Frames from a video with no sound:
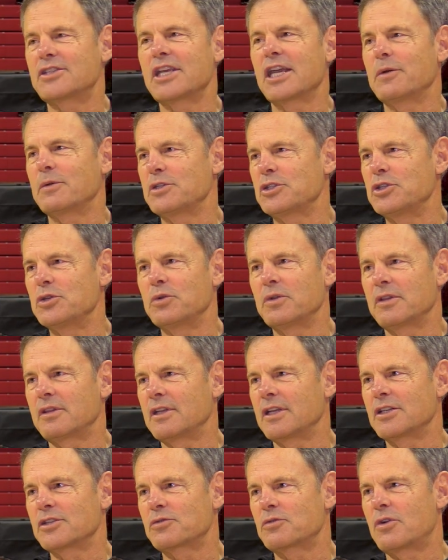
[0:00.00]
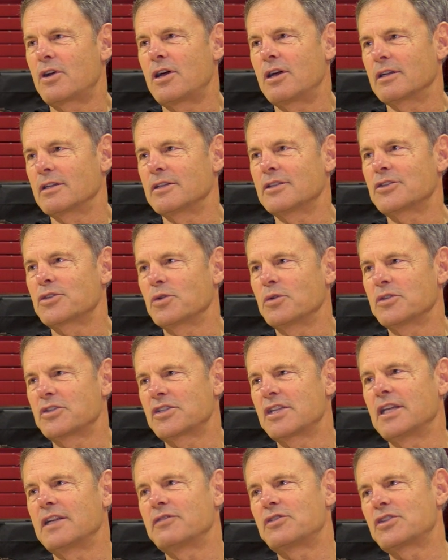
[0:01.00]
see I was doing things wrong. So
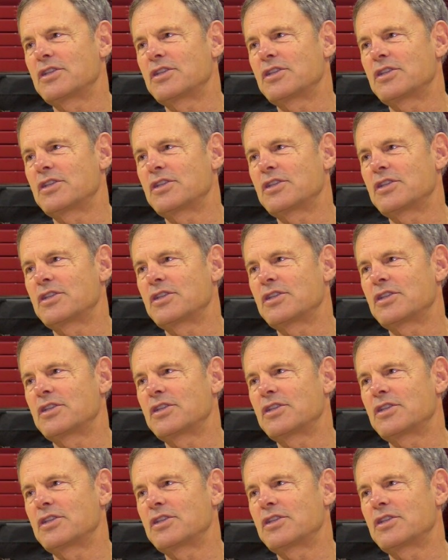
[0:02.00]
instead of